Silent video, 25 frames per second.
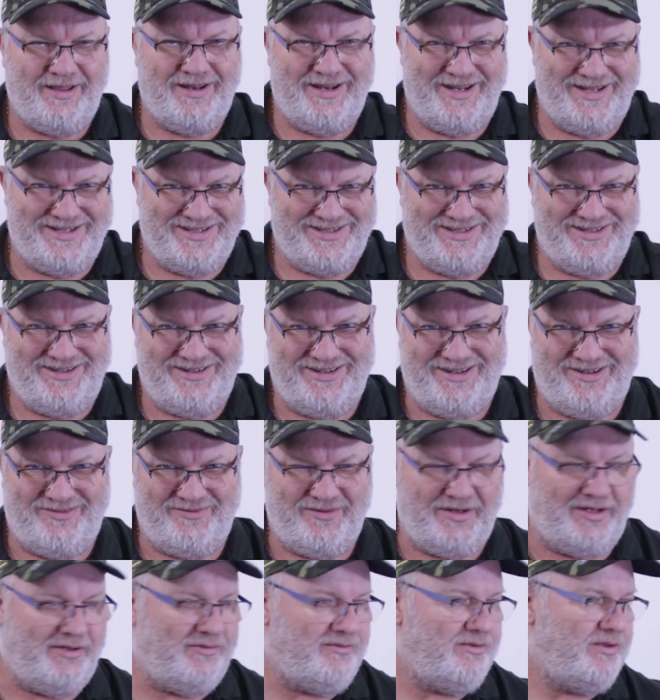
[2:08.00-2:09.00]
let's turn it
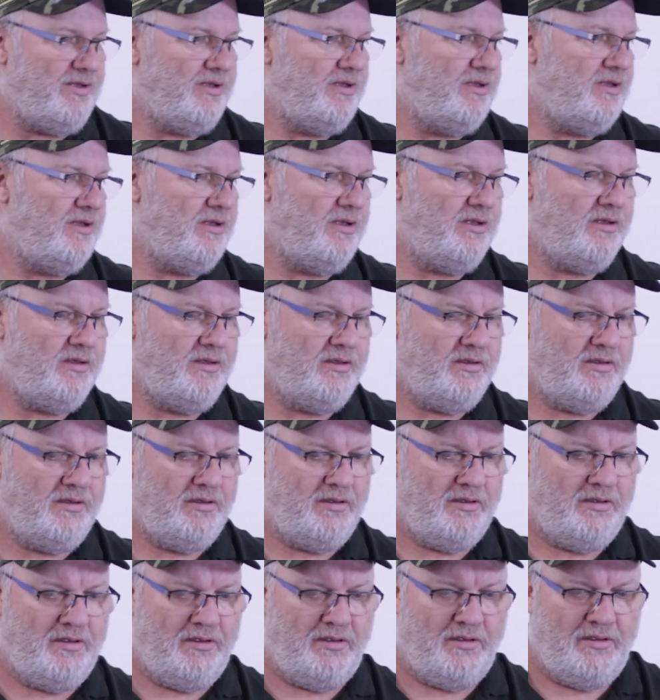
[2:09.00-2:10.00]
around
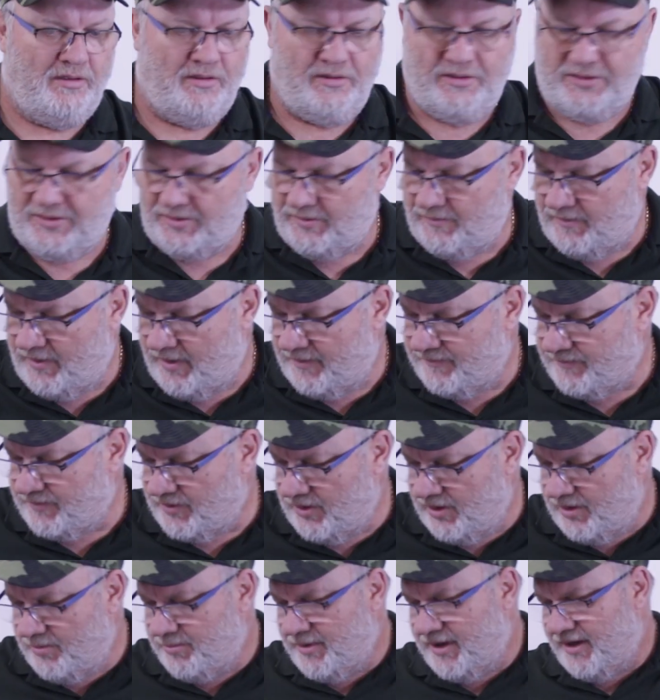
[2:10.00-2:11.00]
so I've
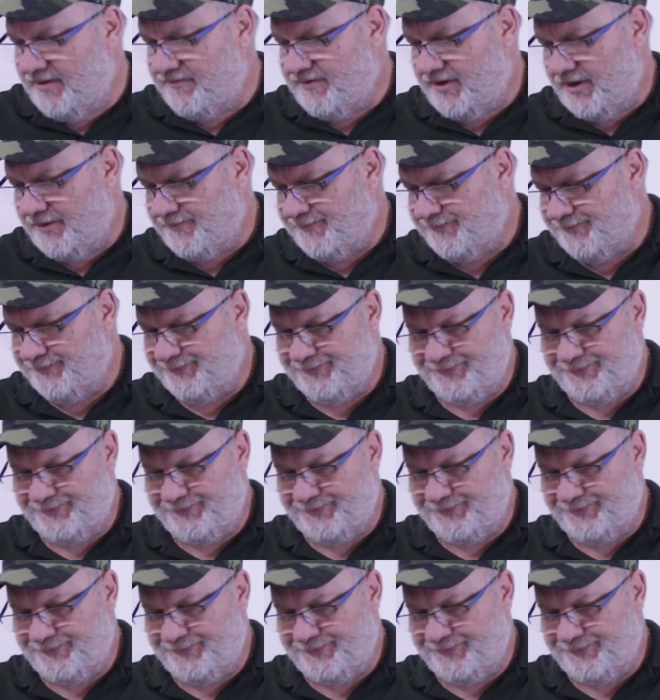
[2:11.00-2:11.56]
got a better view.